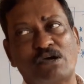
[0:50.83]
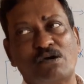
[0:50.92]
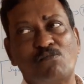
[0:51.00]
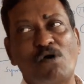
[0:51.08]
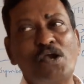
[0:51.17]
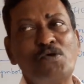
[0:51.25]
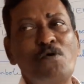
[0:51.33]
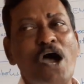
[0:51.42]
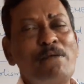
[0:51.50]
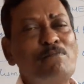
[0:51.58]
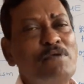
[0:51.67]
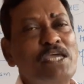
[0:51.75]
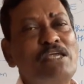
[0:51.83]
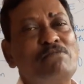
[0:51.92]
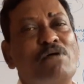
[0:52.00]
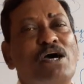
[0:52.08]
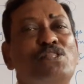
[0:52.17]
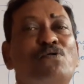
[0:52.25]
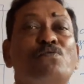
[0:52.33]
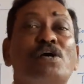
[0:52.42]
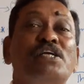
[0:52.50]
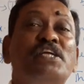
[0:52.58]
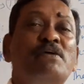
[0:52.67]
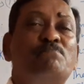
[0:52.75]
What do I mean by the
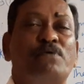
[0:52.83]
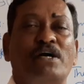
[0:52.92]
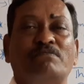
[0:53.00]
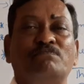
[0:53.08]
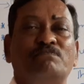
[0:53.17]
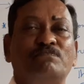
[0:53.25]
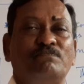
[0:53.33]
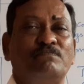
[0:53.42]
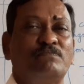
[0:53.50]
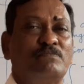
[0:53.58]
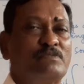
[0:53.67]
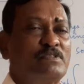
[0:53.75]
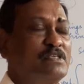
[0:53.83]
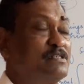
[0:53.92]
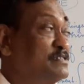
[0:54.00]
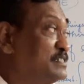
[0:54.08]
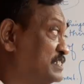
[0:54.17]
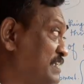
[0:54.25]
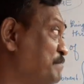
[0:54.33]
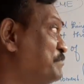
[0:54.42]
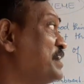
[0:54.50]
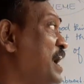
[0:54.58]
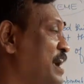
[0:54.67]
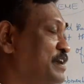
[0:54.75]
word deeper?
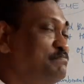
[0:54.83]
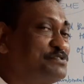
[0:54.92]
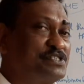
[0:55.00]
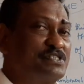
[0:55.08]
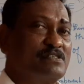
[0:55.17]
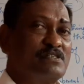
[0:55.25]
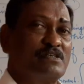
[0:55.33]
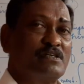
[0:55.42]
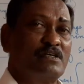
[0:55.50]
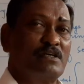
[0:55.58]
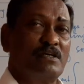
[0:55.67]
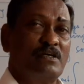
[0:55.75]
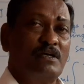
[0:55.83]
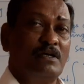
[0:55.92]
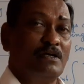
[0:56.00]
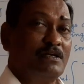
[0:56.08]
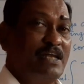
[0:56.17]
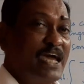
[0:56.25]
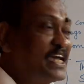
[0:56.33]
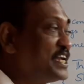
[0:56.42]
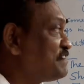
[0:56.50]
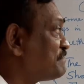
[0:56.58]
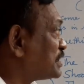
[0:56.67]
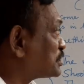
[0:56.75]
Sometimes
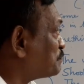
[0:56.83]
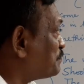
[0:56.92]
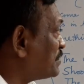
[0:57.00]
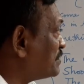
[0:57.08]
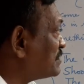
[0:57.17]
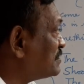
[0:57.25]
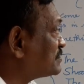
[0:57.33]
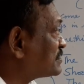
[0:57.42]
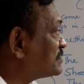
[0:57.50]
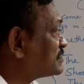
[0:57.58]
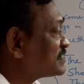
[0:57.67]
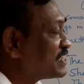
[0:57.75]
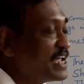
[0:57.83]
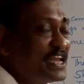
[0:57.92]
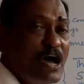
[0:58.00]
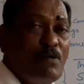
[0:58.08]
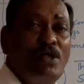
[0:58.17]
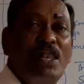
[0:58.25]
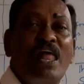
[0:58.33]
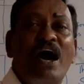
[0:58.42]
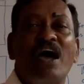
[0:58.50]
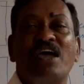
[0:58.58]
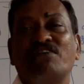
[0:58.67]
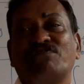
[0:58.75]
negative experiences in our
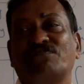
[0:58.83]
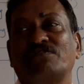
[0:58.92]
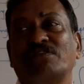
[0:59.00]
life